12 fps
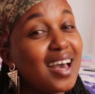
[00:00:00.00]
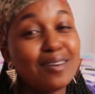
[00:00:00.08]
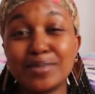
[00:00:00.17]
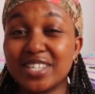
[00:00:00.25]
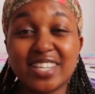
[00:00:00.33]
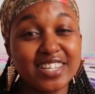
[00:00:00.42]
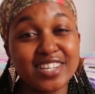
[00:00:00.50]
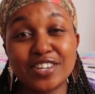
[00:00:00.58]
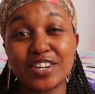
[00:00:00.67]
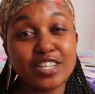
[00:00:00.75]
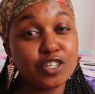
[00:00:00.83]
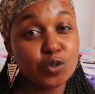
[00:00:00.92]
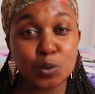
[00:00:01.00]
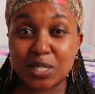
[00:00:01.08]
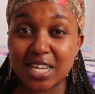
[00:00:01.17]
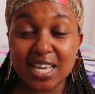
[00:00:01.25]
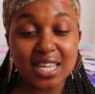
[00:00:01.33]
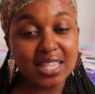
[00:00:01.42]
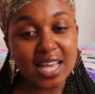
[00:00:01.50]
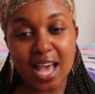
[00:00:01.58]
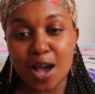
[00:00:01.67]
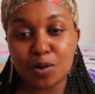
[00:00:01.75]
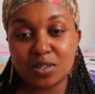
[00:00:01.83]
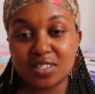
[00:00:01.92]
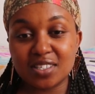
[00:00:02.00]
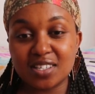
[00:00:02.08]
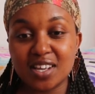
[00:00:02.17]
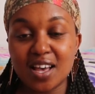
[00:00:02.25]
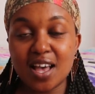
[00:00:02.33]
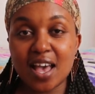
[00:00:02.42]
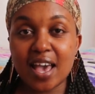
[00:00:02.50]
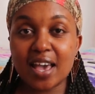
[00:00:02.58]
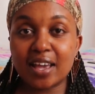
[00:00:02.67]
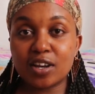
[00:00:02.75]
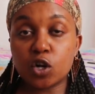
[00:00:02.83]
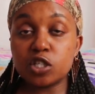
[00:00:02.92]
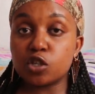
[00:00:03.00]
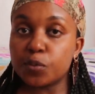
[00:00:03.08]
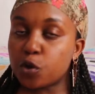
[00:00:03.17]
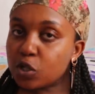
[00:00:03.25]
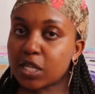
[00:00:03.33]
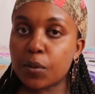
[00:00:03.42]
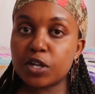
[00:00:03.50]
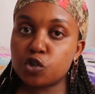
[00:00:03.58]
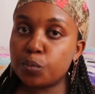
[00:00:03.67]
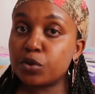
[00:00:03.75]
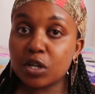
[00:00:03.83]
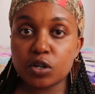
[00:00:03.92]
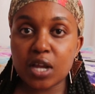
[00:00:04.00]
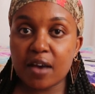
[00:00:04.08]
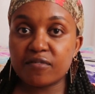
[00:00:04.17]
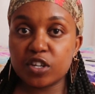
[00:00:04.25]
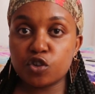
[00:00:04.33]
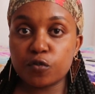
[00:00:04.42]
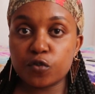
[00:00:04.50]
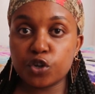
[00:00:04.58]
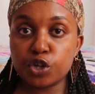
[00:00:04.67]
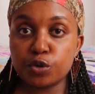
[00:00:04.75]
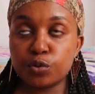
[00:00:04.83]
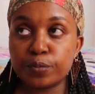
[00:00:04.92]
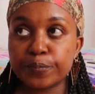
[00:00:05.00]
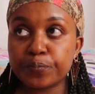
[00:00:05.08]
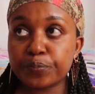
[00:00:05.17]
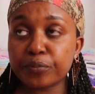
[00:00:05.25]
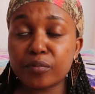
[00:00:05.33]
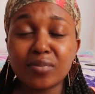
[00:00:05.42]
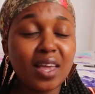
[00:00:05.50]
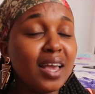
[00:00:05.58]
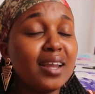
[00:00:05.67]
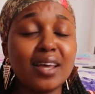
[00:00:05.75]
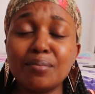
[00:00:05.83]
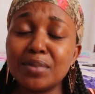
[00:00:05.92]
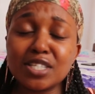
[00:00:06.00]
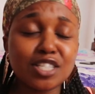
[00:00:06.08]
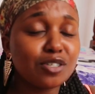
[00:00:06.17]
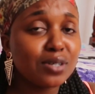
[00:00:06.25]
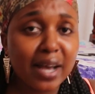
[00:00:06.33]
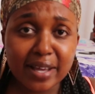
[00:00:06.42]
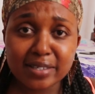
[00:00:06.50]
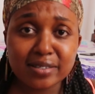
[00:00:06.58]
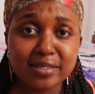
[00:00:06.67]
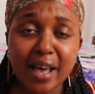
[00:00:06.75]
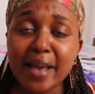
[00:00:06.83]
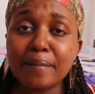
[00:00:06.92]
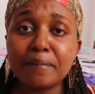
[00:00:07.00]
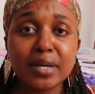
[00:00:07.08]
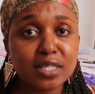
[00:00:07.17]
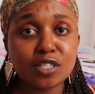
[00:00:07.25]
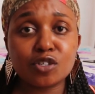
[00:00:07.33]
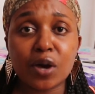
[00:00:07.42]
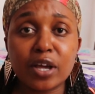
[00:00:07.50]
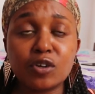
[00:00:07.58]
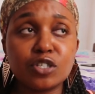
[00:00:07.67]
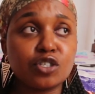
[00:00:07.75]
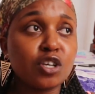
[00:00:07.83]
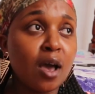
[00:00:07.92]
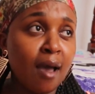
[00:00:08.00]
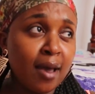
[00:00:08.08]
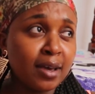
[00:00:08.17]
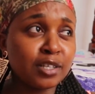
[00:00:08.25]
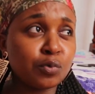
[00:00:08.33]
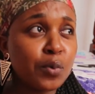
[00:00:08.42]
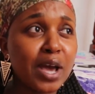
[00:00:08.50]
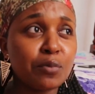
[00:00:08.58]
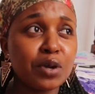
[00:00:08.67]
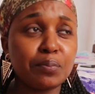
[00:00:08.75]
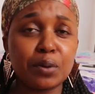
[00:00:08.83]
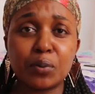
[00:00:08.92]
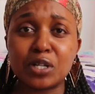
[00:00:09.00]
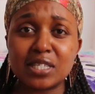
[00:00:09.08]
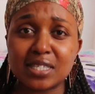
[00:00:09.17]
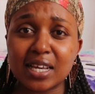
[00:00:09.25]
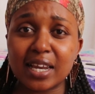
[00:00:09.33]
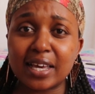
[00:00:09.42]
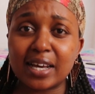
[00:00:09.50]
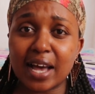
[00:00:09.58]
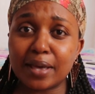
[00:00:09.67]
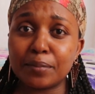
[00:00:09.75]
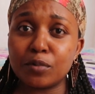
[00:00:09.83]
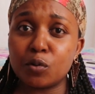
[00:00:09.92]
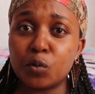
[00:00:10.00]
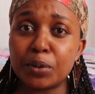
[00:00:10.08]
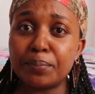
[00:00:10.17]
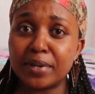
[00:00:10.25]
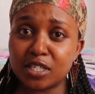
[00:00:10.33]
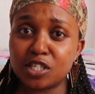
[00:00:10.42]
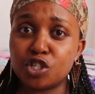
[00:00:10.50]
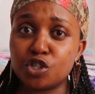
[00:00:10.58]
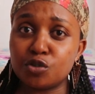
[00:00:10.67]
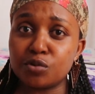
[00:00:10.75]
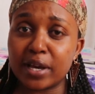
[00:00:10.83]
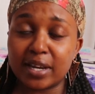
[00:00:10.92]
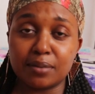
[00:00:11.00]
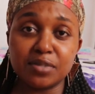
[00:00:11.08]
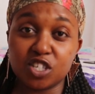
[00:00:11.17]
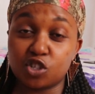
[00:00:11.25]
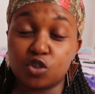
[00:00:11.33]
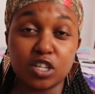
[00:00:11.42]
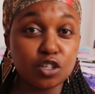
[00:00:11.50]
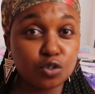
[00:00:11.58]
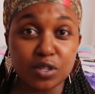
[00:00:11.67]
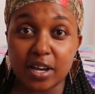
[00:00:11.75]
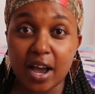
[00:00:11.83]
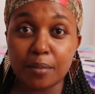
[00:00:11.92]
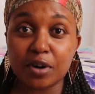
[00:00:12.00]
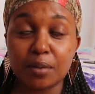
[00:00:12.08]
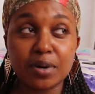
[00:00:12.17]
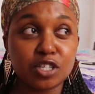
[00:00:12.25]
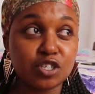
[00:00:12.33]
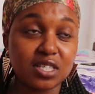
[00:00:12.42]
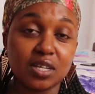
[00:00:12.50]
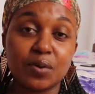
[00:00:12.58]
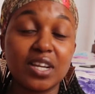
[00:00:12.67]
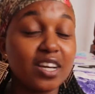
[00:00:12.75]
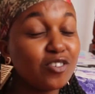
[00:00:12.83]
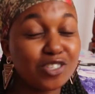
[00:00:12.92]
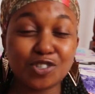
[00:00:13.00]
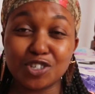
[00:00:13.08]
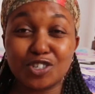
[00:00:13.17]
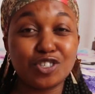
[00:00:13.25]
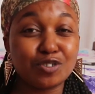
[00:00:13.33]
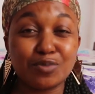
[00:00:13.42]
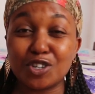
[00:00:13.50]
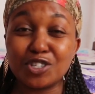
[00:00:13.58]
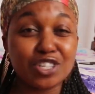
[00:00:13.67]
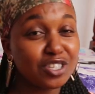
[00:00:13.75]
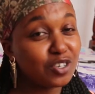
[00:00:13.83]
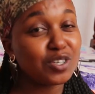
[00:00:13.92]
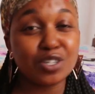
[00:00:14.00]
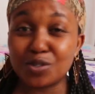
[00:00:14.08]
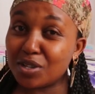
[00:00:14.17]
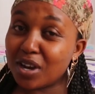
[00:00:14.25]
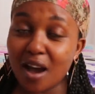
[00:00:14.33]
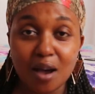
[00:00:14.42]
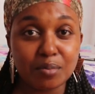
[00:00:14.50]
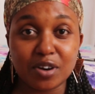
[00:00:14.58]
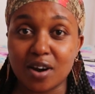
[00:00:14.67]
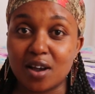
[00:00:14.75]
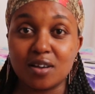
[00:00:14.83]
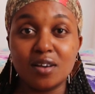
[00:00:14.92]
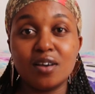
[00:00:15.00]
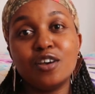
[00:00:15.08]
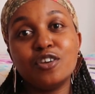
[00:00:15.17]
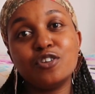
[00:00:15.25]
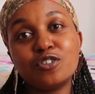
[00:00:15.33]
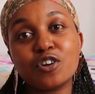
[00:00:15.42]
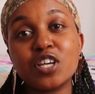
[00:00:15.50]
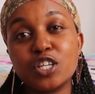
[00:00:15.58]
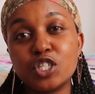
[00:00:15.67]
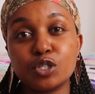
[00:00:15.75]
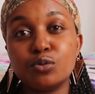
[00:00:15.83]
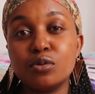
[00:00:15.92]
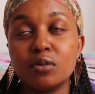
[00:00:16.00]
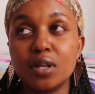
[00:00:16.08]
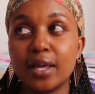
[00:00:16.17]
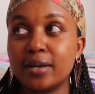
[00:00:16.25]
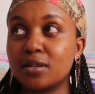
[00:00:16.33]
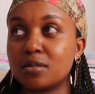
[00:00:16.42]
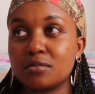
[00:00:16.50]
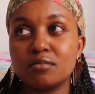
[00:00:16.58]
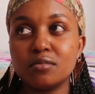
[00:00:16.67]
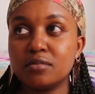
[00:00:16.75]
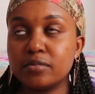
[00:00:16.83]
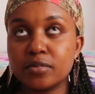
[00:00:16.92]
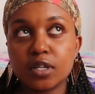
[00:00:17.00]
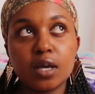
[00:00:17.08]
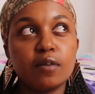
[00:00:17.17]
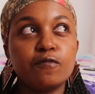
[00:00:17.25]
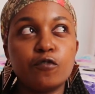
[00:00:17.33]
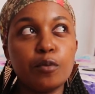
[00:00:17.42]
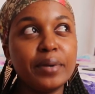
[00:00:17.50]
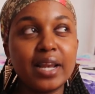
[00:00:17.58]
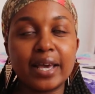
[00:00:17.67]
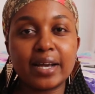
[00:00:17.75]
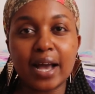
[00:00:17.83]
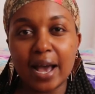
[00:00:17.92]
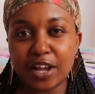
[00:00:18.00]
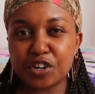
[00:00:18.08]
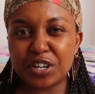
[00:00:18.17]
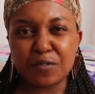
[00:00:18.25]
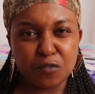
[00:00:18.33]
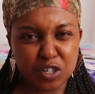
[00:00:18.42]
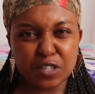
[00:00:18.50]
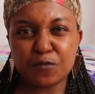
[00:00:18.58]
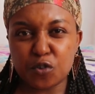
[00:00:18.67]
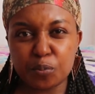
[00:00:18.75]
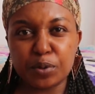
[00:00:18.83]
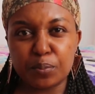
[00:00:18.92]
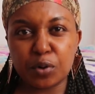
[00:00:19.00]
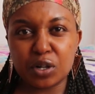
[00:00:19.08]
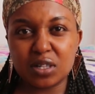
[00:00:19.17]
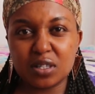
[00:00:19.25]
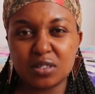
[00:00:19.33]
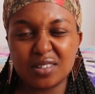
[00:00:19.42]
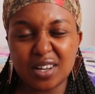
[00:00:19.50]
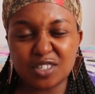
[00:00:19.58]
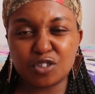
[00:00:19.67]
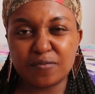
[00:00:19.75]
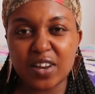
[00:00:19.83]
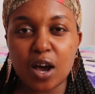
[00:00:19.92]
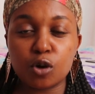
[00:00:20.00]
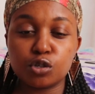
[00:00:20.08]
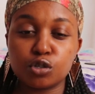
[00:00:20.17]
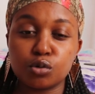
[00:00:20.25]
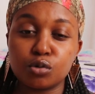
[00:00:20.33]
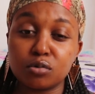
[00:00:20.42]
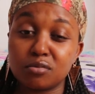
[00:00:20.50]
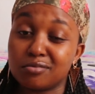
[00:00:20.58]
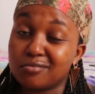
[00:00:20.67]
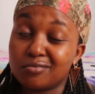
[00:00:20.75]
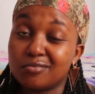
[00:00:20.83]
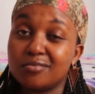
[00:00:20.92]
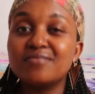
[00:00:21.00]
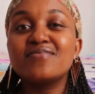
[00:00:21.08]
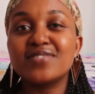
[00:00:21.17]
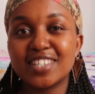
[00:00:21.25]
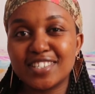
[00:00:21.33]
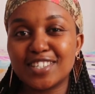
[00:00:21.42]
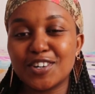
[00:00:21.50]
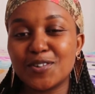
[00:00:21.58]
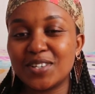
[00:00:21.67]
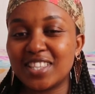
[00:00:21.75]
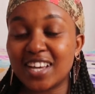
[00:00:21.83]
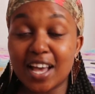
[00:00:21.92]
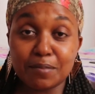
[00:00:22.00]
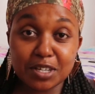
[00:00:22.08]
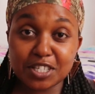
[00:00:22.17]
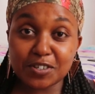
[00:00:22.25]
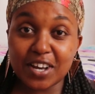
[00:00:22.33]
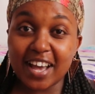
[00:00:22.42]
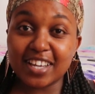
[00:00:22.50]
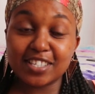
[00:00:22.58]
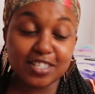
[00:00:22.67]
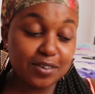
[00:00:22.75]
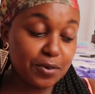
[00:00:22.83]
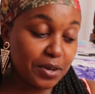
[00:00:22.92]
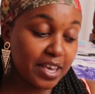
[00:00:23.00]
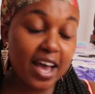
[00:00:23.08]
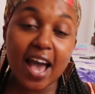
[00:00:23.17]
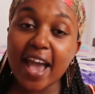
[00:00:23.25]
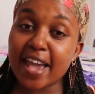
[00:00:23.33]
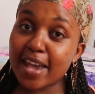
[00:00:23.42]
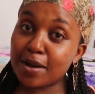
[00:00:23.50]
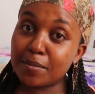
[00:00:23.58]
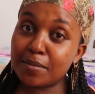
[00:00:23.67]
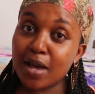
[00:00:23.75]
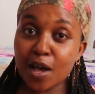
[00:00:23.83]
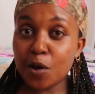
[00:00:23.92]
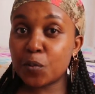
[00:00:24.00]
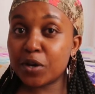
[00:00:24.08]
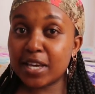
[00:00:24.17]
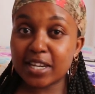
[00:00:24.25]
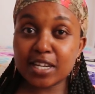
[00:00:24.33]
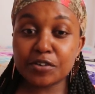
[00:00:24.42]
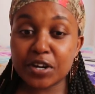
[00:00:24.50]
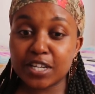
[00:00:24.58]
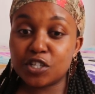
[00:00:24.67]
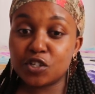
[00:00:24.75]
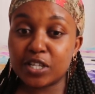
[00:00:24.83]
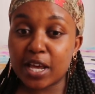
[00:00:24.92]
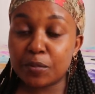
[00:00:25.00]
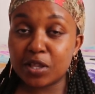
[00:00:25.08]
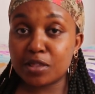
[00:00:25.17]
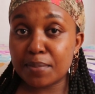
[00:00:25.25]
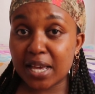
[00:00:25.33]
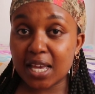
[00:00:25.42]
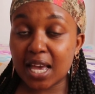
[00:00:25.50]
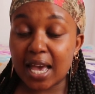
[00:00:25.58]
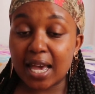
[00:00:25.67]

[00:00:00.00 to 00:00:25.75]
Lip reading: I'm just getting ready to stay in the house, and also because I want to put out a video for you. And I missed you guys. I missed you. I know it's weird when people say, like, we missed you and I'm just talking to the camera. But you see, when it goes to YouTube, you're not just talking to the camera. You're talking to, like, for me, like, 144 people as of now. So it's a good thing. I missed you guys. So here I am. We're getting ready today with me.